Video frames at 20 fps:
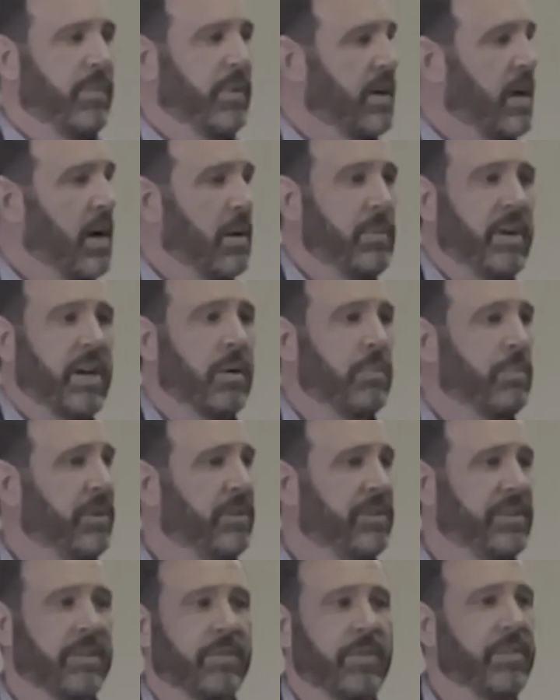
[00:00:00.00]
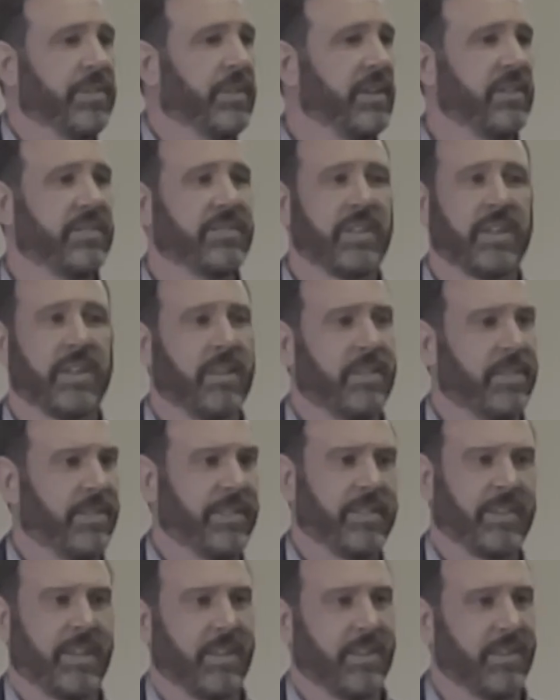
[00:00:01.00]
coming up with different things they
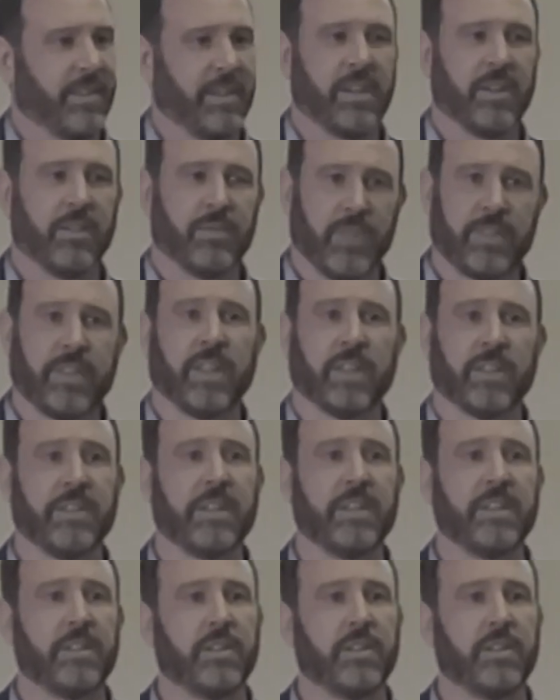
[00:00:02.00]
can think of that they'll need